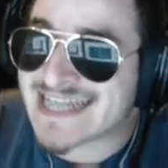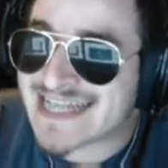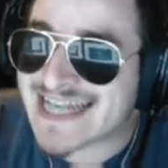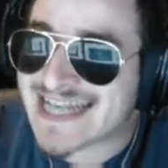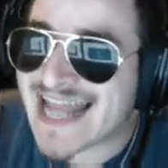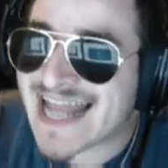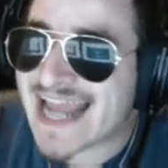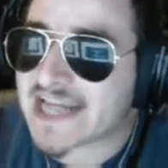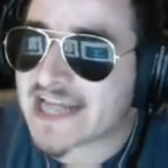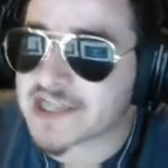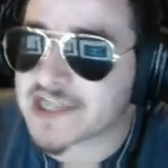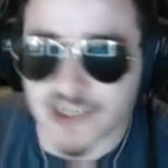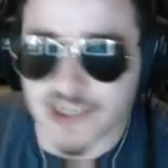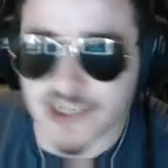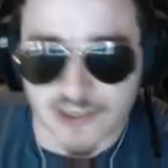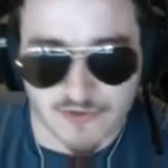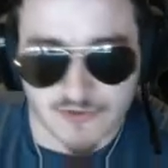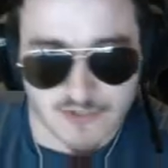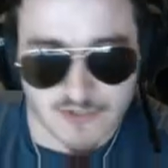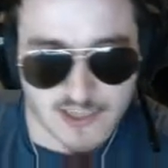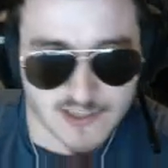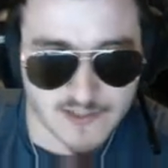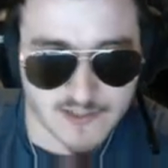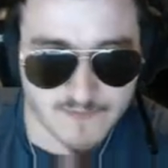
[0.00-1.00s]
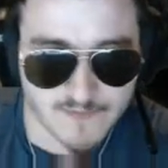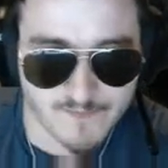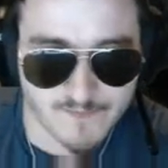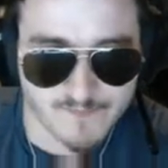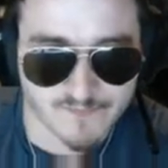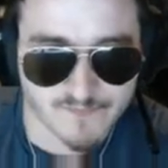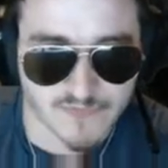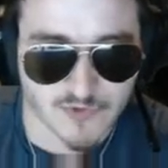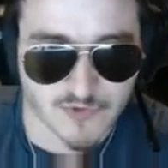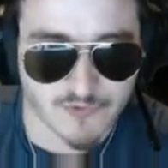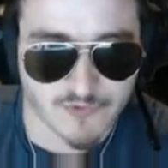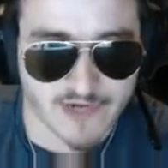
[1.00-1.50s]
next unit,
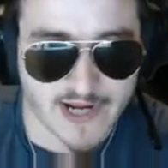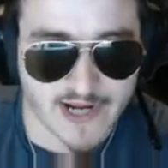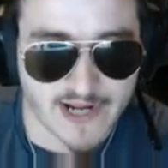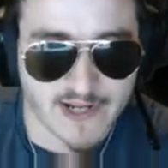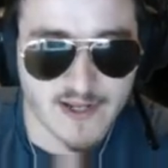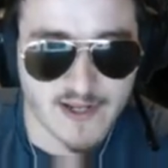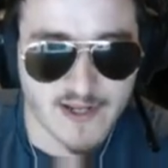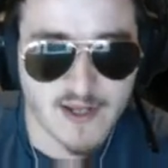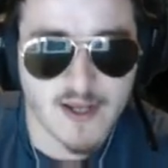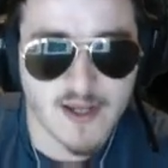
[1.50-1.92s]
okay?